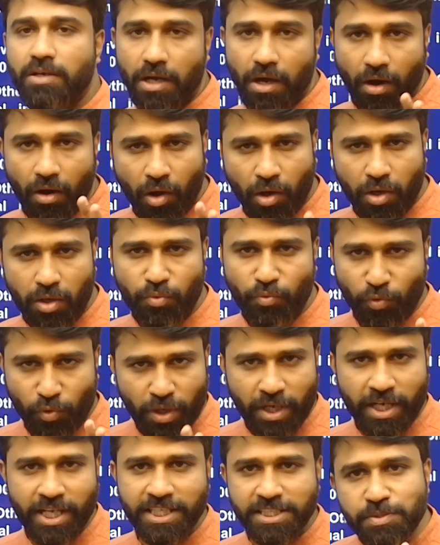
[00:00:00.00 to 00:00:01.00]
all
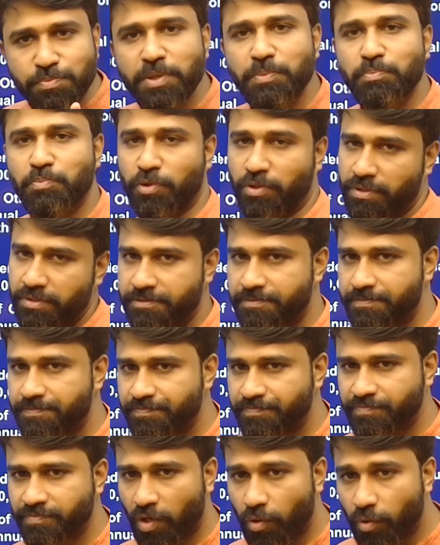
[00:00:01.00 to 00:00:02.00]
old age people.
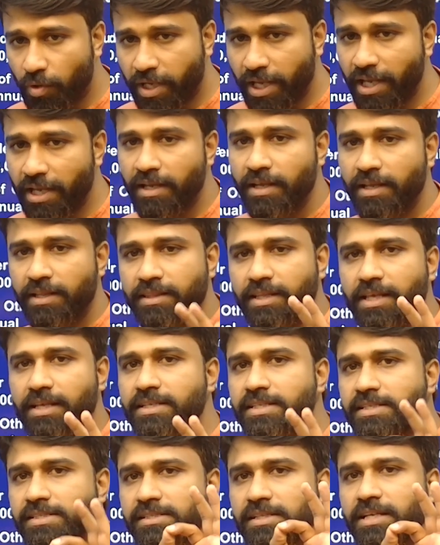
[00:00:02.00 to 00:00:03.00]
Okay. There
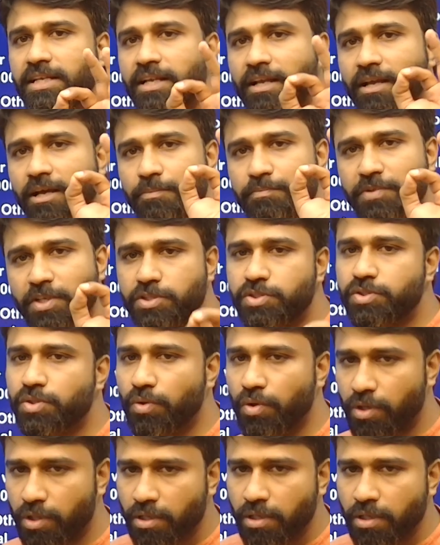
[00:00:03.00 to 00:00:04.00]
is an income
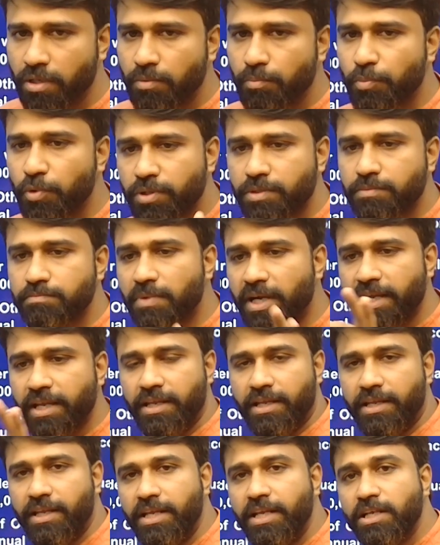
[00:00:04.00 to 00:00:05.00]
threshold put by
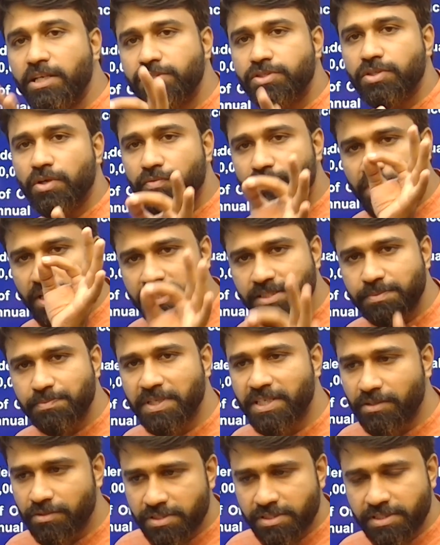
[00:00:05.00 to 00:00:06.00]
each of the
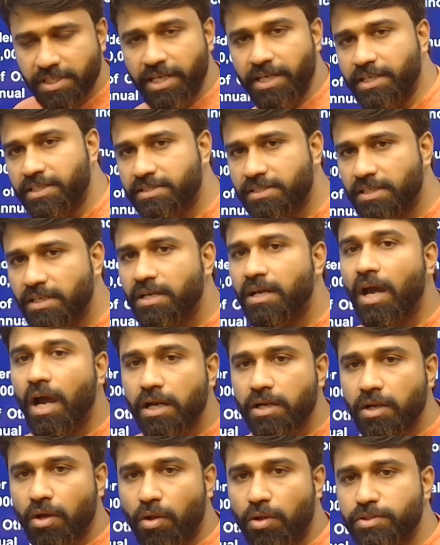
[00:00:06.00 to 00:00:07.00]
respective states,
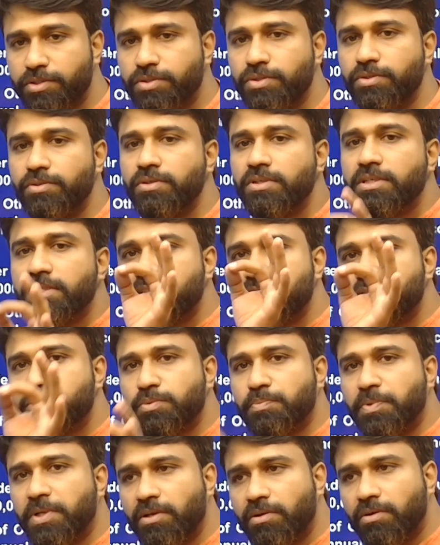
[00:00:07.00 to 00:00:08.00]
and also the
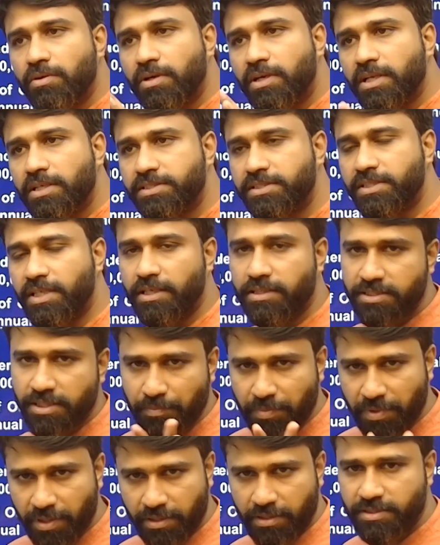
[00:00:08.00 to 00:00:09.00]
Supreme Court or state
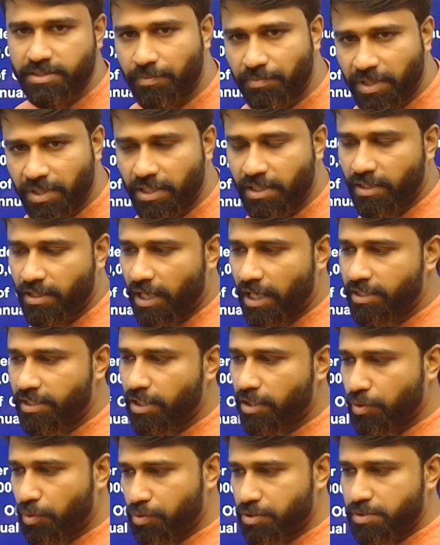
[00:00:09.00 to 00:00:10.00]
something other
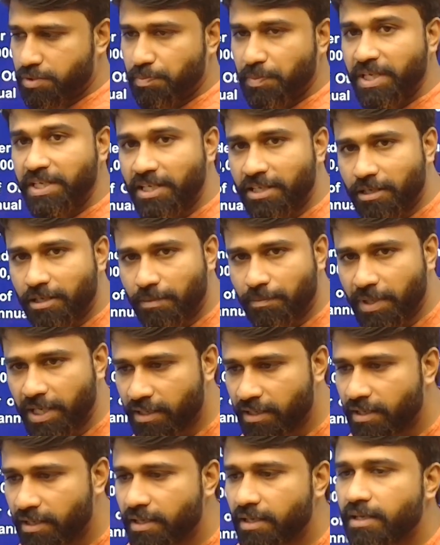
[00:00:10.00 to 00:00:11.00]
courts may determine
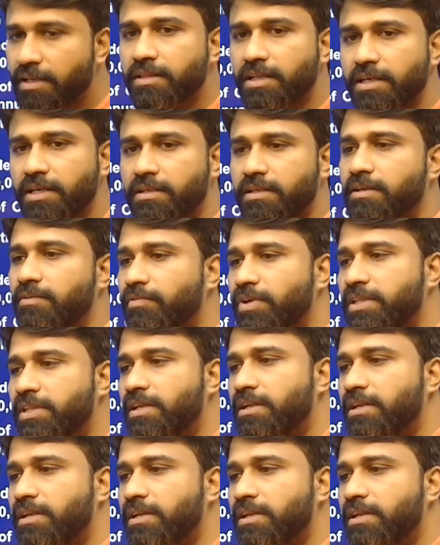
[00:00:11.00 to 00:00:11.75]
that whether